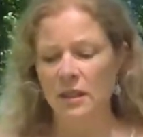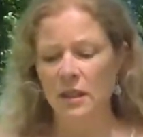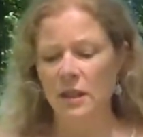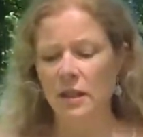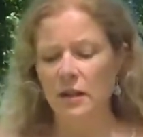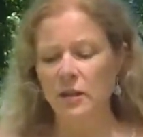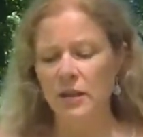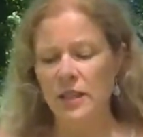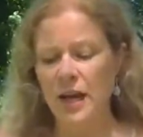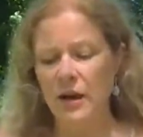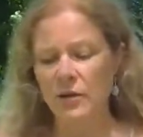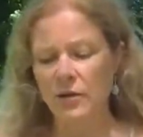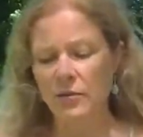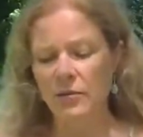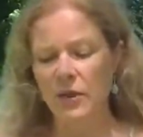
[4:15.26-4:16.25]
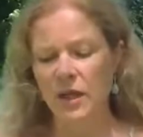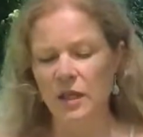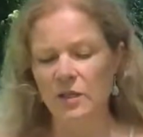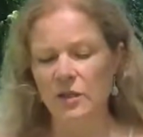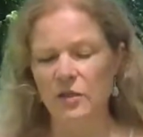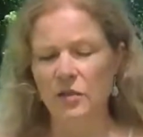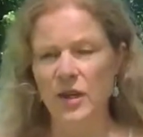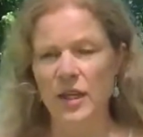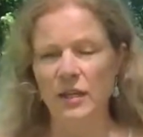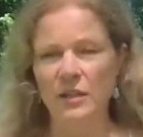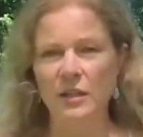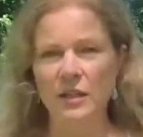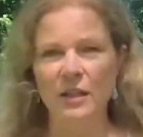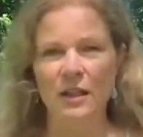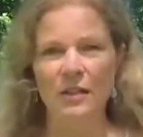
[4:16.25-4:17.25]
He looked down at me and
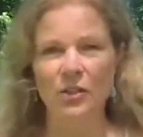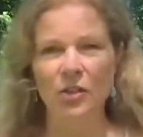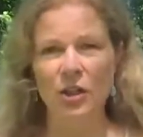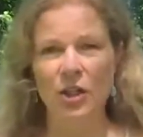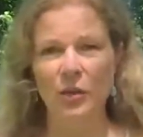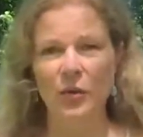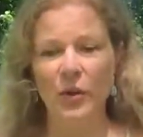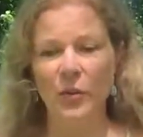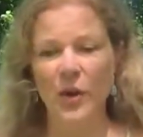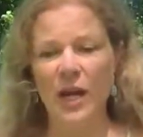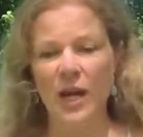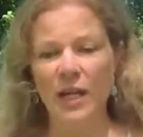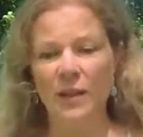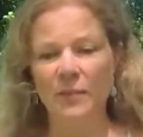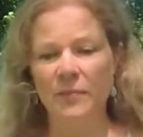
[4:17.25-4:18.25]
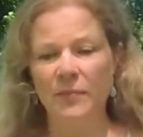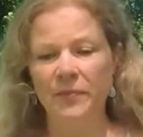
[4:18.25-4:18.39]
grinned in his cheery way.